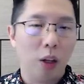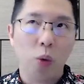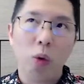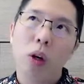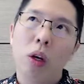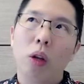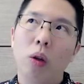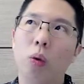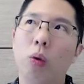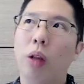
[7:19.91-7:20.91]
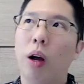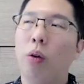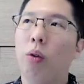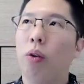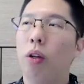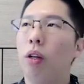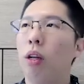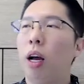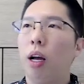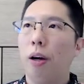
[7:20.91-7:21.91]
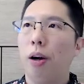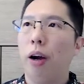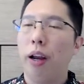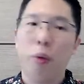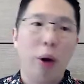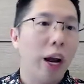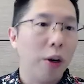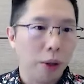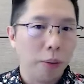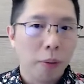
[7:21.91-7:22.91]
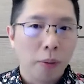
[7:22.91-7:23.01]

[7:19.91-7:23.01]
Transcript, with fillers: to 2100.